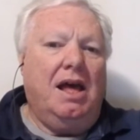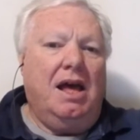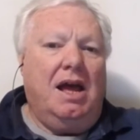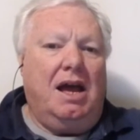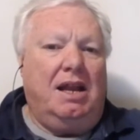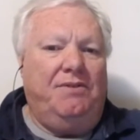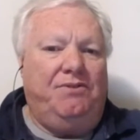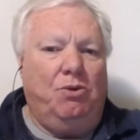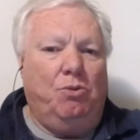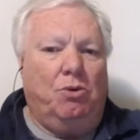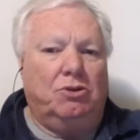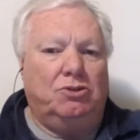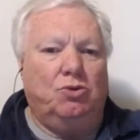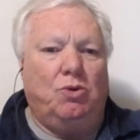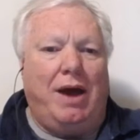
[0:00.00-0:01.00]
And if you
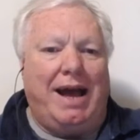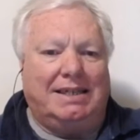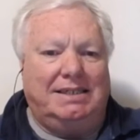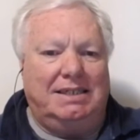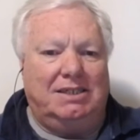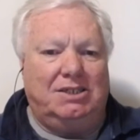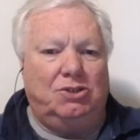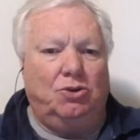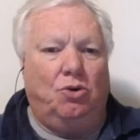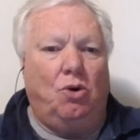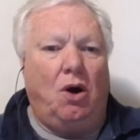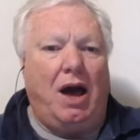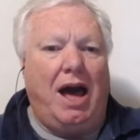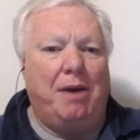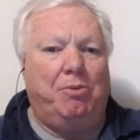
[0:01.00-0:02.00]
want to access
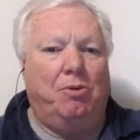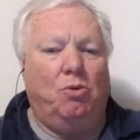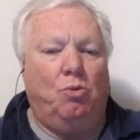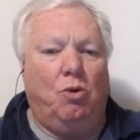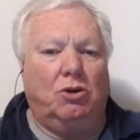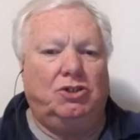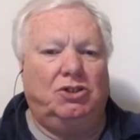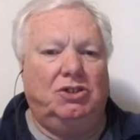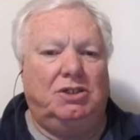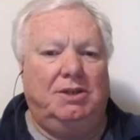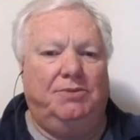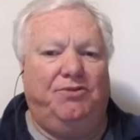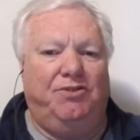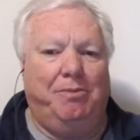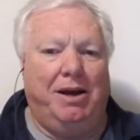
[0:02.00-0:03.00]
your Apple Watch's
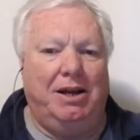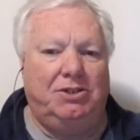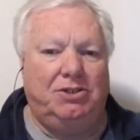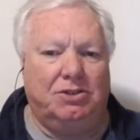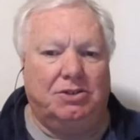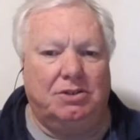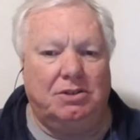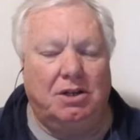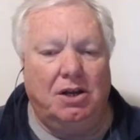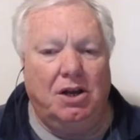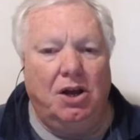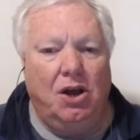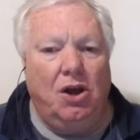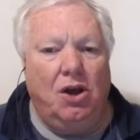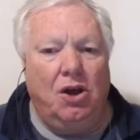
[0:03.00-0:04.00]
information,
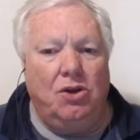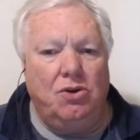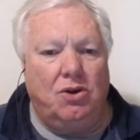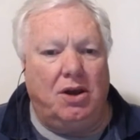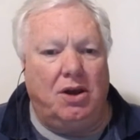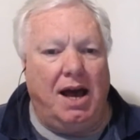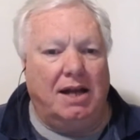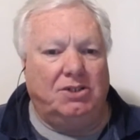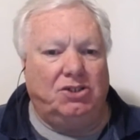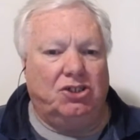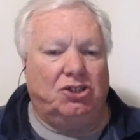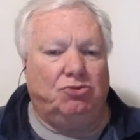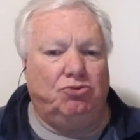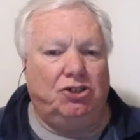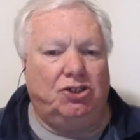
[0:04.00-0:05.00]
you can't
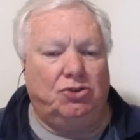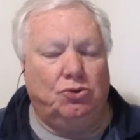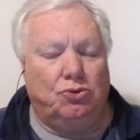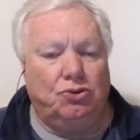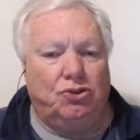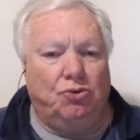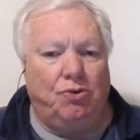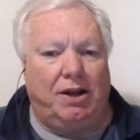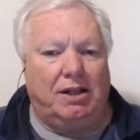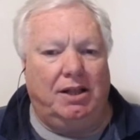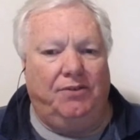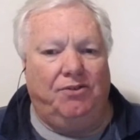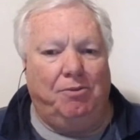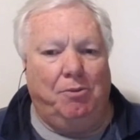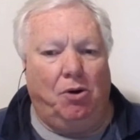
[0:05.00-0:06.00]
just restore
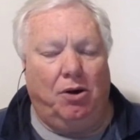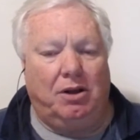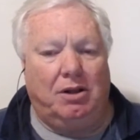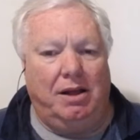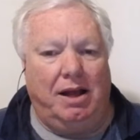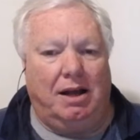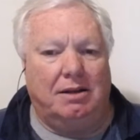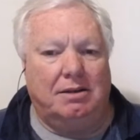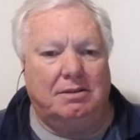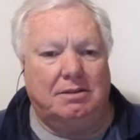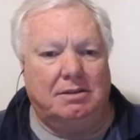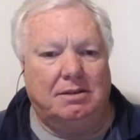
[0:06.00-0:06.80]
directly from iCloud.